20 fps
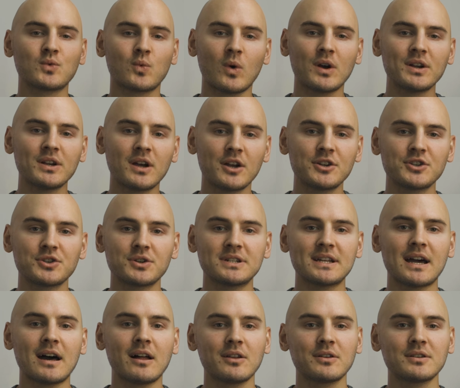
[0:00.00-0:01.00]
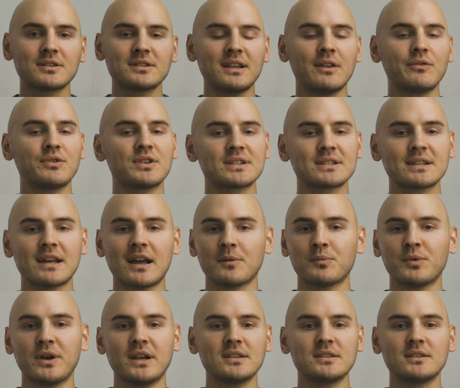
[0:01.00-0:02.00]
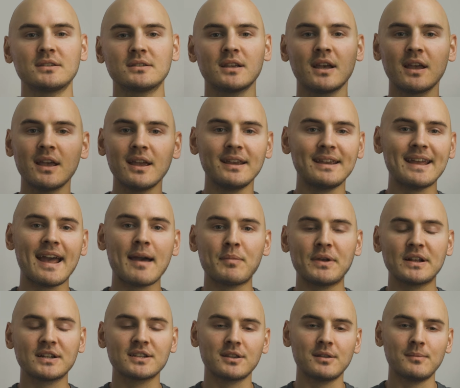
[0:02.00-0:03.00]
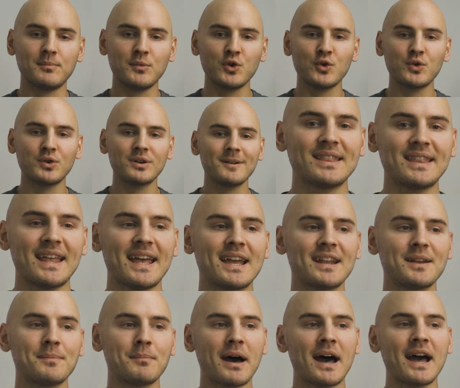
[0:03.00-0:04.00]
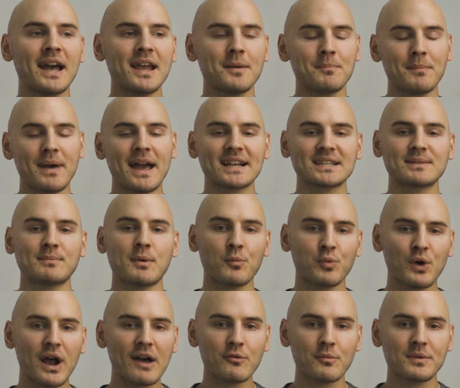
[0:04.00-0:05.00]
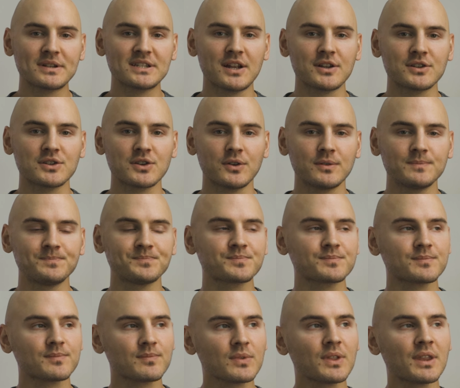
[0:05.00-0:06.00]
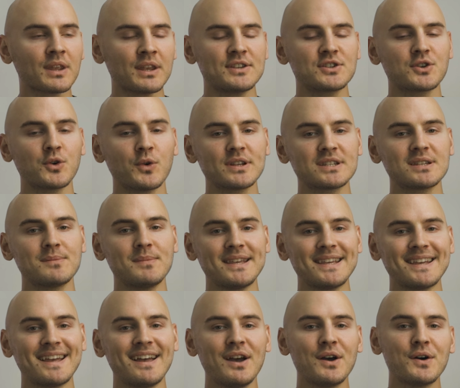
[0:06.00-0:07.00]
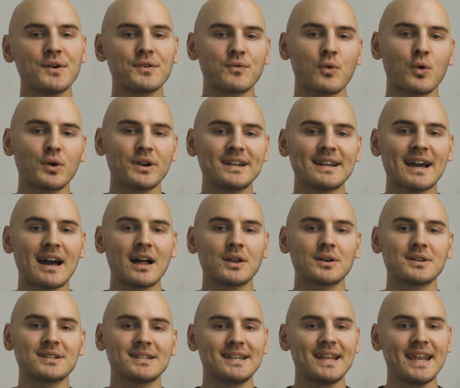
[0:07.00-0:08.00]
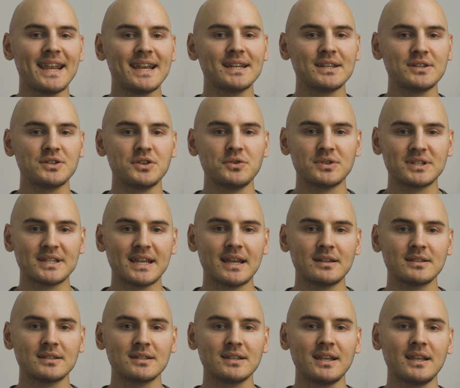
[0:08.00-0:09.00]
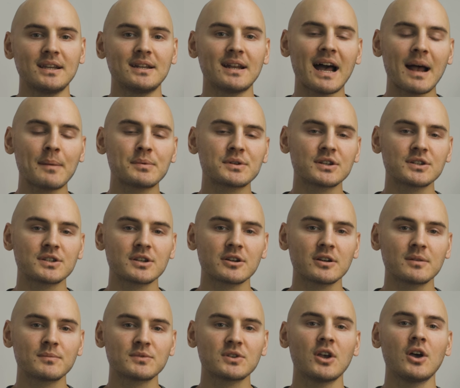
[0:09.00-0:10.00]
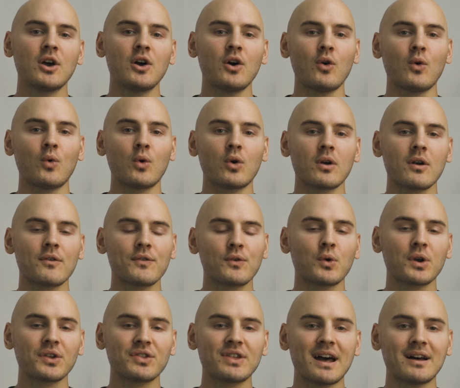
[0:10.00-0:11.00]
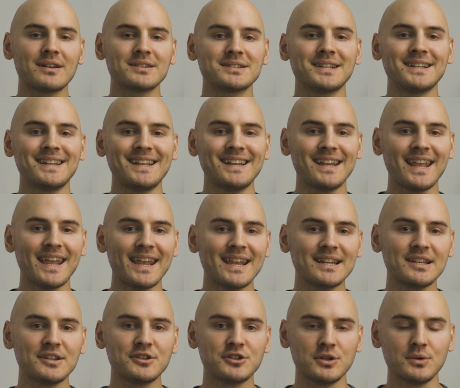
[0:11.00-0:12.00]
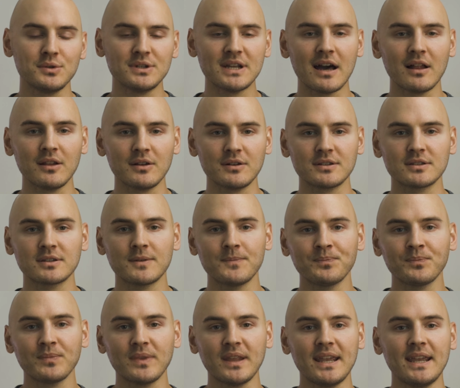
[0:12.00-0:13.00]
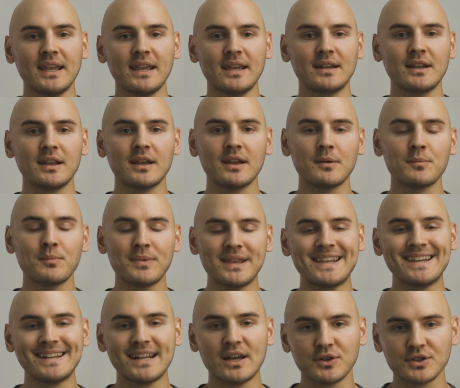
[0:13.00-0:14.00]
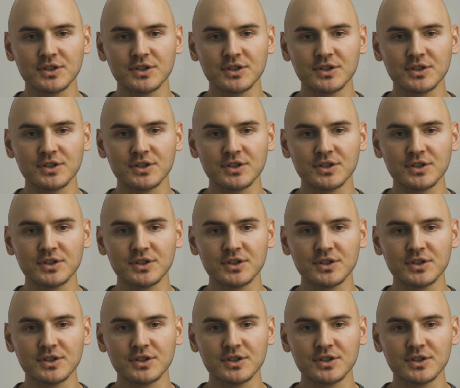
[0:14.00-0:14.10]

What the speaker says: $100 if the stock price is gapping to the moon, then my maximum profit potential is going to be $40.82 in option terms, or $4,082 in P&L